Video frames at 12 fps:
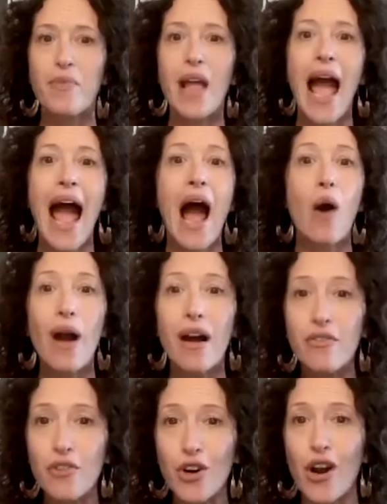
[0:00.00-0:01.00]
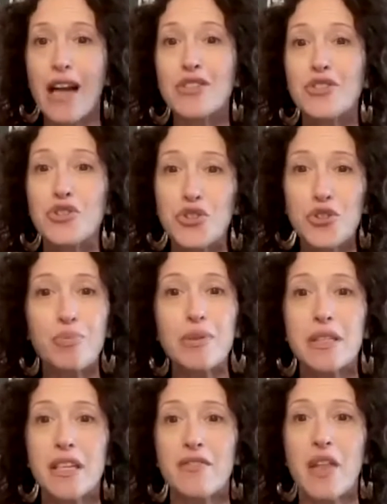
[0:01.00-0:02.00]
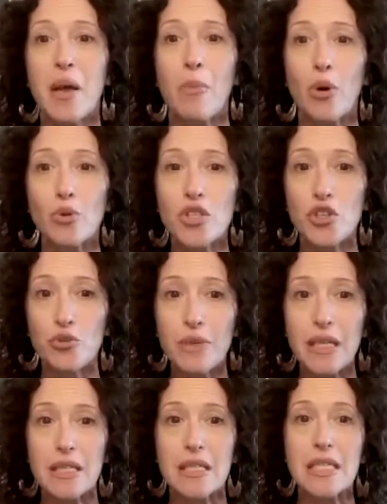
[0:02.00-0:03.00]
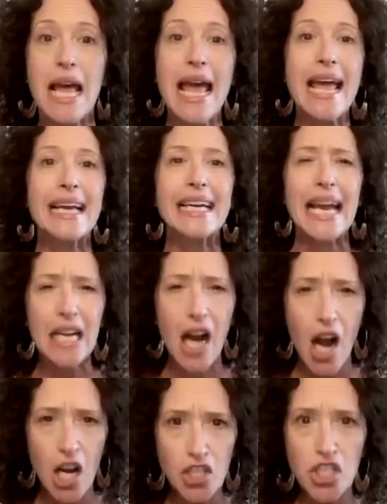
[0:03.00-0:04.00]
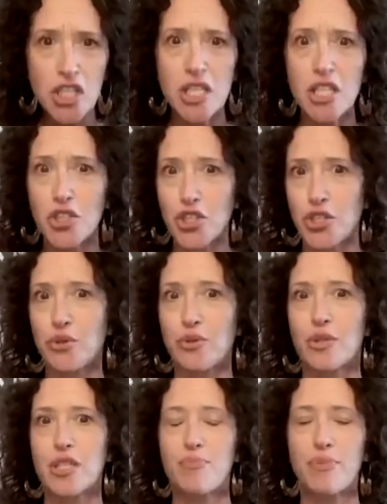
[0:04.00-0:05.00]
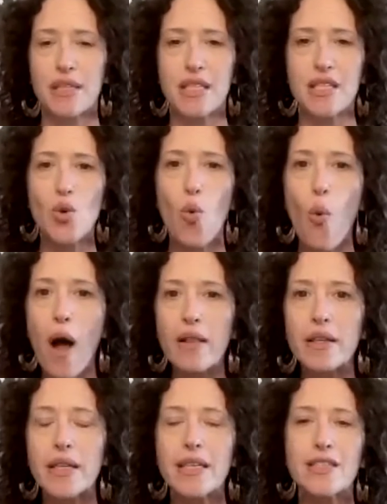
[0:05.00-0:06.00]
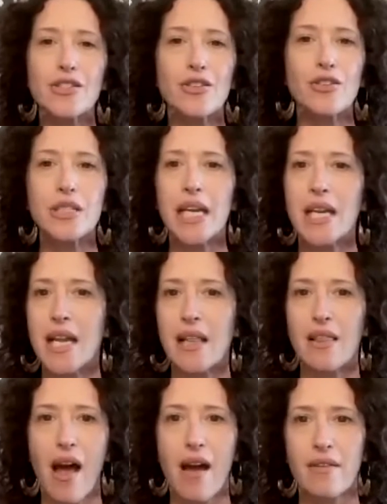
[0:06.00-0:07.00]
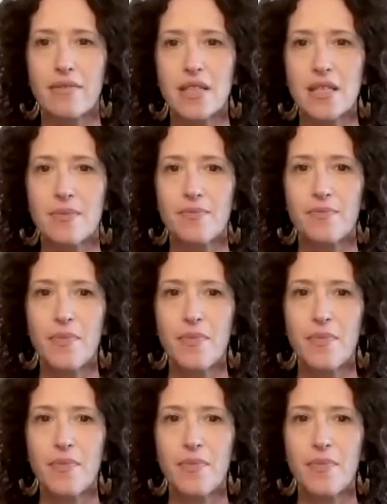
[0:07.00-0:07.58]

However, I do believe that most humans can consciously choose to bring this quality into their day-to-day lives.